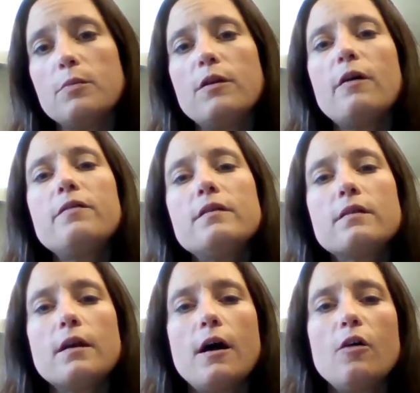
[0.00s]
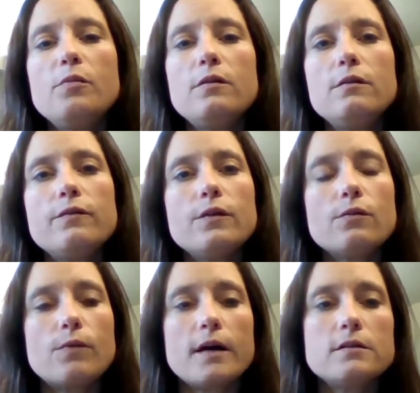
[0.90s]
Enough that's going to help you to
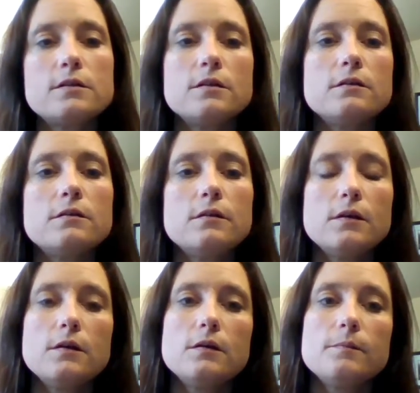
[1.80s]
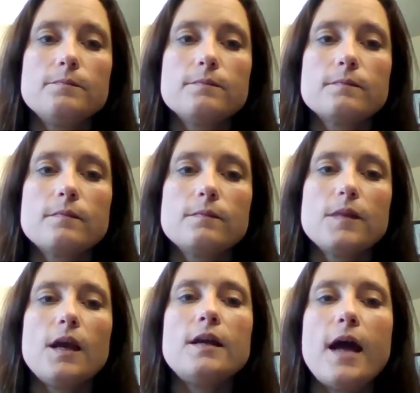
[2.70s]
feel rested.
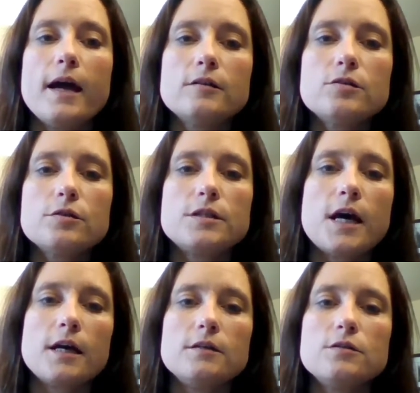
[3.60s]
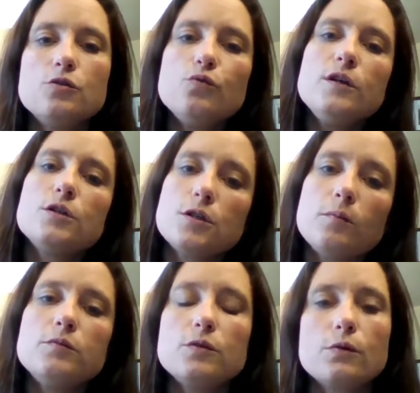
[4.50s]
And exercise, doing
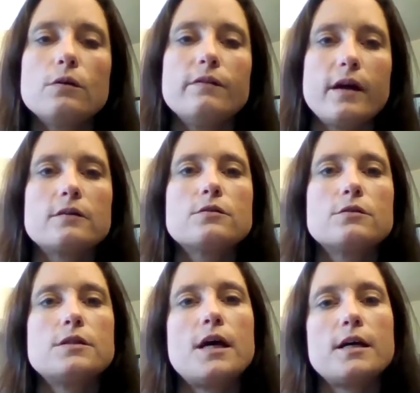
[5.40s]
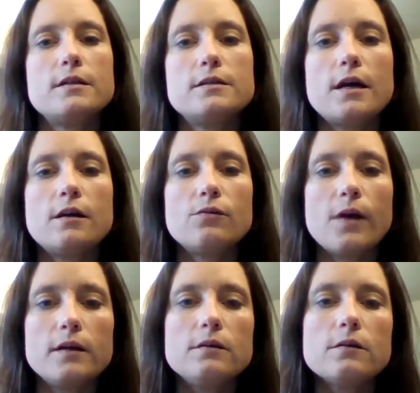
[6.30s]
some sort of exercise on a
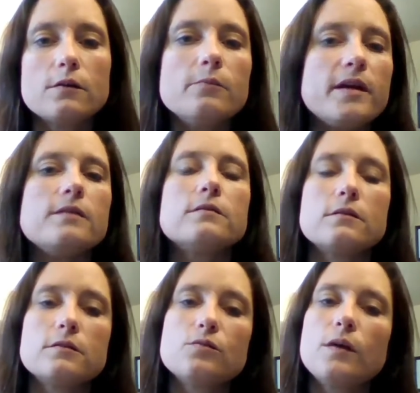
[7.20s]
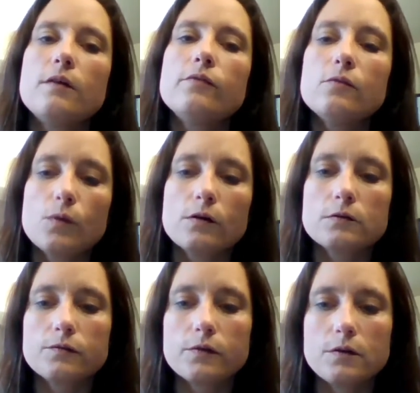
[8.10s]
regular basis, whatever
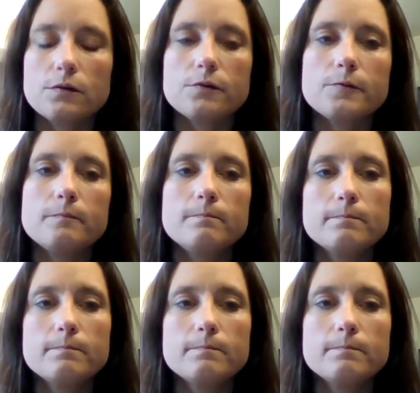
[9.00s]
works for you.